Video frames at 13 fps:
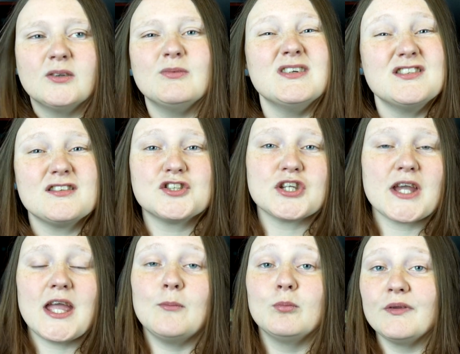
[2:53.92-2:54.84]
which is a
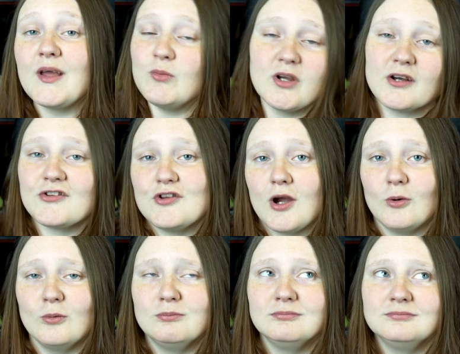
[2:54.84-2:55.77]
shame but then we got
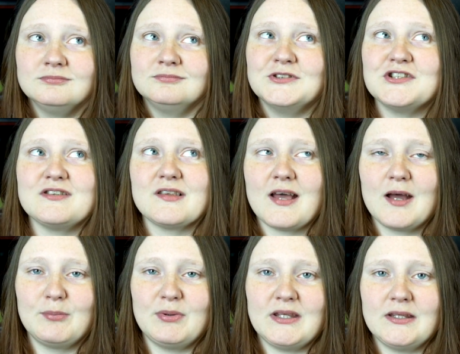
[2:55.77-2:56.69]
snow which is a
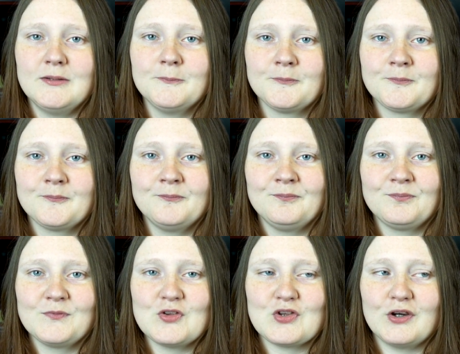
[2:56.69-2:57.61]
happy
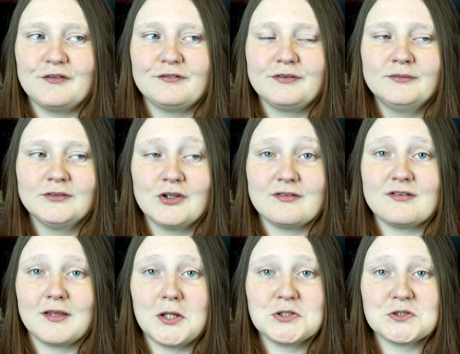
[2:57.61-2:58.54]
sort of
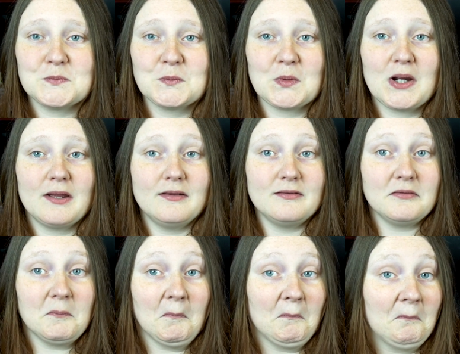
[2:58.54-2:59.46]
consolation
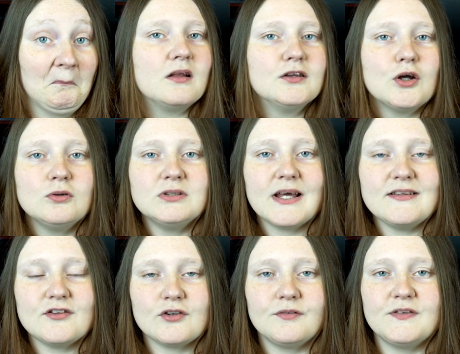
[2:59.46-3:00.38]
prize Low
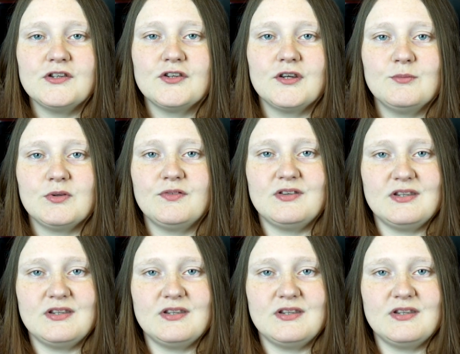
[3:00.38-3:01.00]
light stuff in terms of